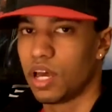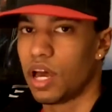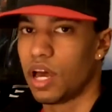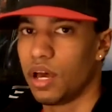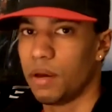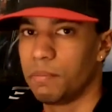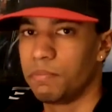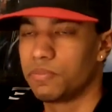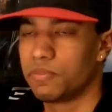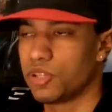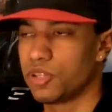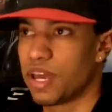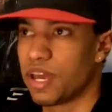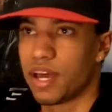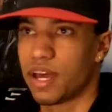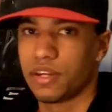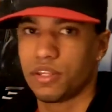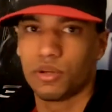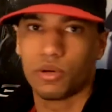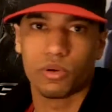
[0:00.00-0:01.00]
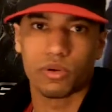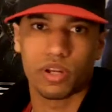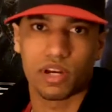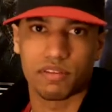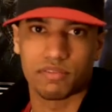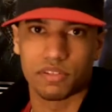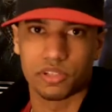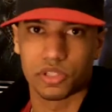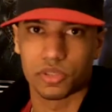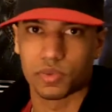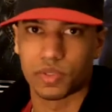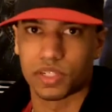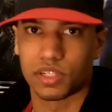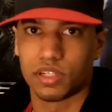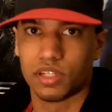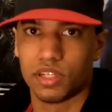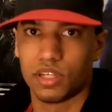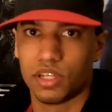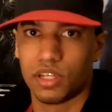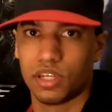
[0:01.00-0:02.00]
So now, how do you hold off your swing?
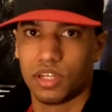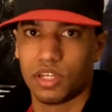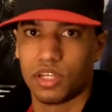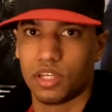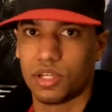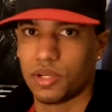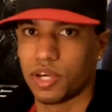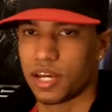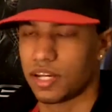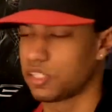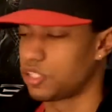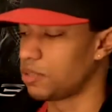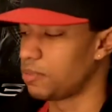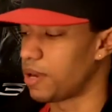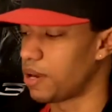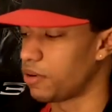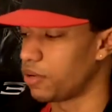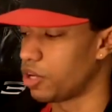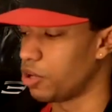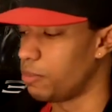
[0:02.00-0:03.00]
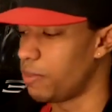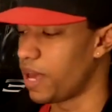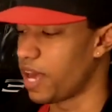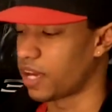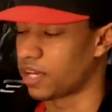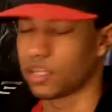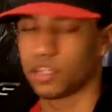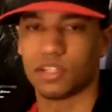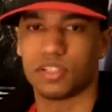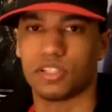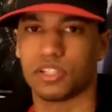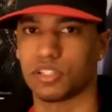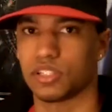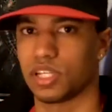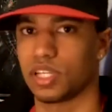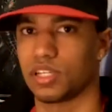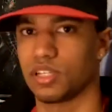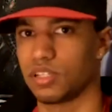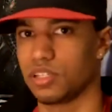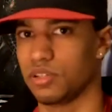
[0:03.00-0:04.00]
You got to somehow go back,
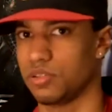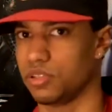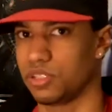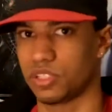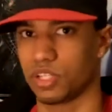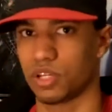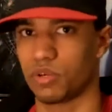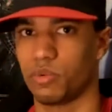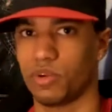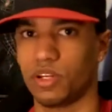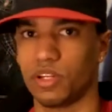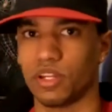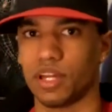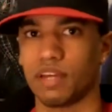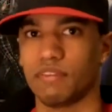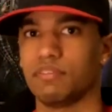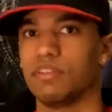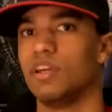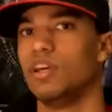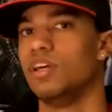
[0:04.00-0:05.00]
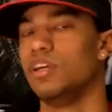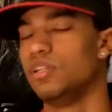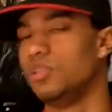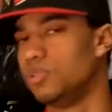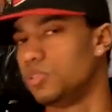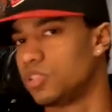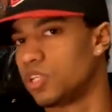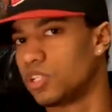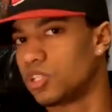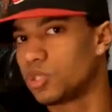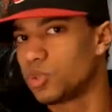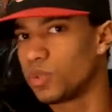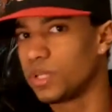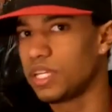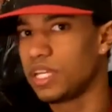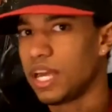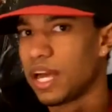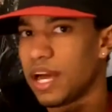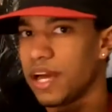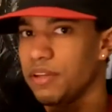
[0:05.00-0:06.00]
just like real life. You start
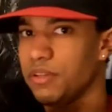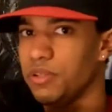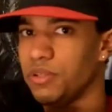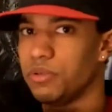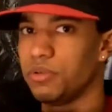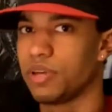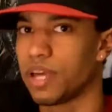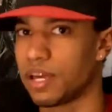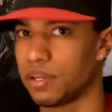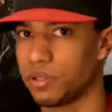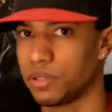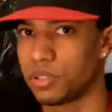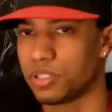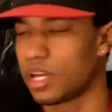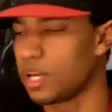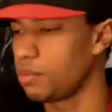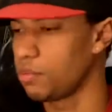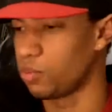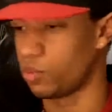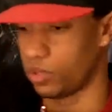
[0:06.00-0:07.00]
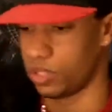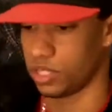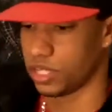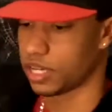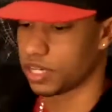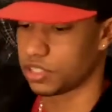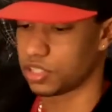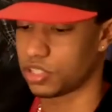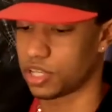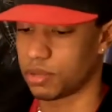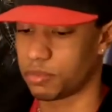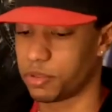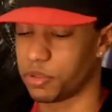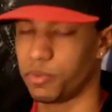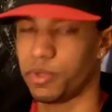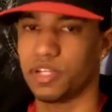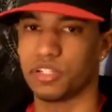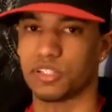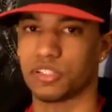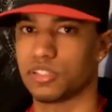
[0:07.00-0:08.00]
swinging. How do you stop? Well, you got to stop your
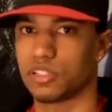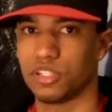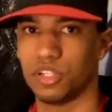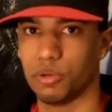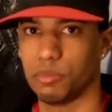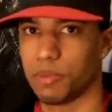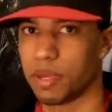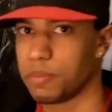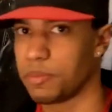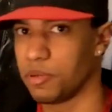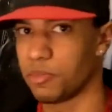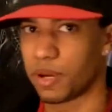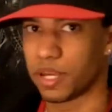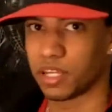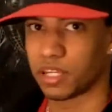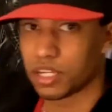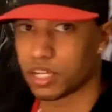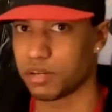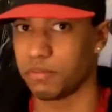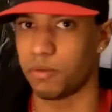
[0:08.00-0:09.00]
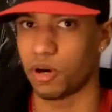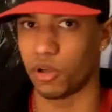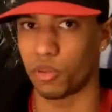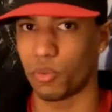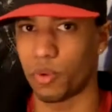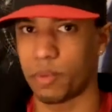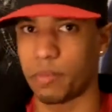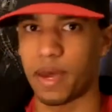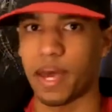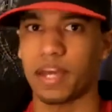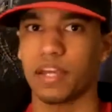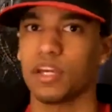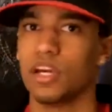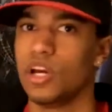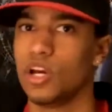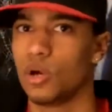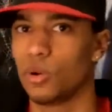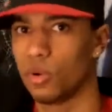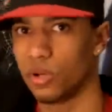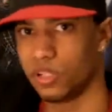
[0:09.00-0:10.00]
wrists. Maybe you might come all the way back,
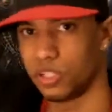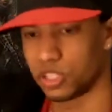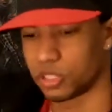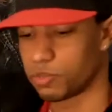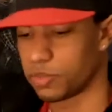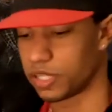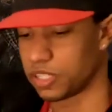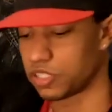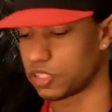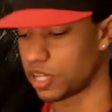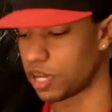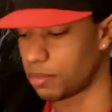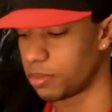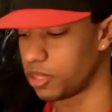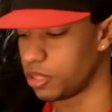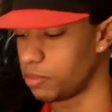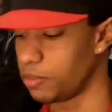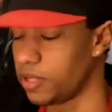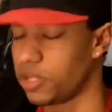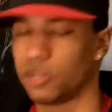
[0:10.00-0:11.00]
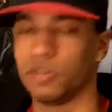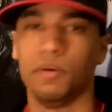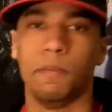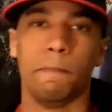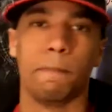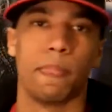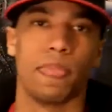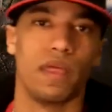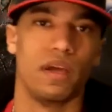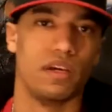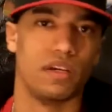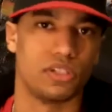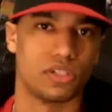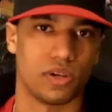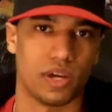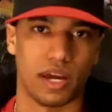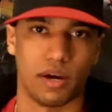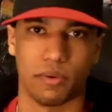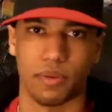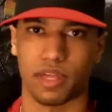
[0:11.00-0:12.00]
or you just might stop in the middle.
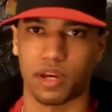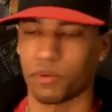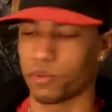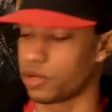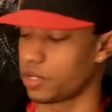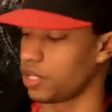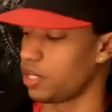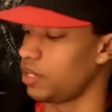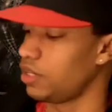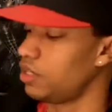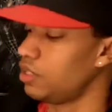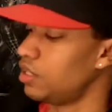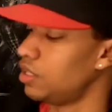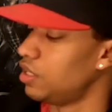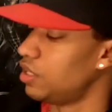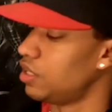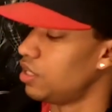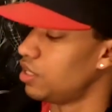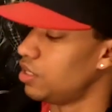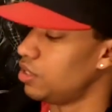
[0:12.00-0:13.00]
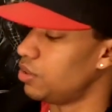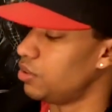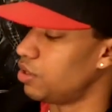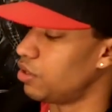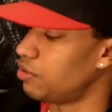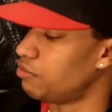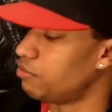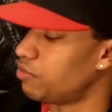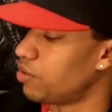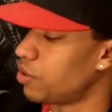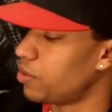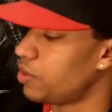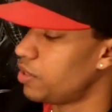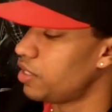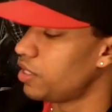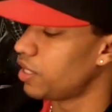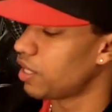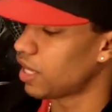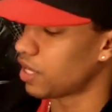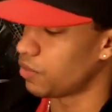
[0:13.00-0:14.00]
So how will that work here? You go
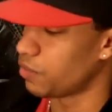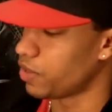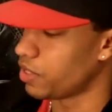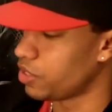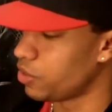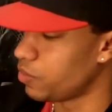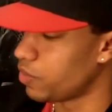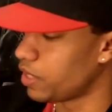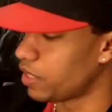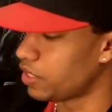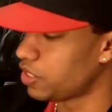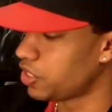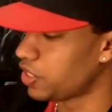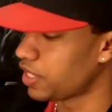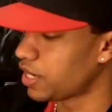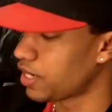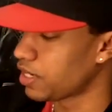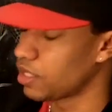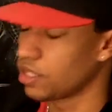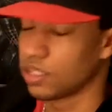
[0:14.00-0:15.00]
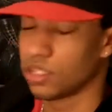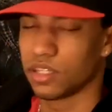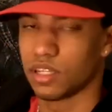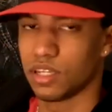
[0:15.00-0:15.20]
forward, and when you want to check,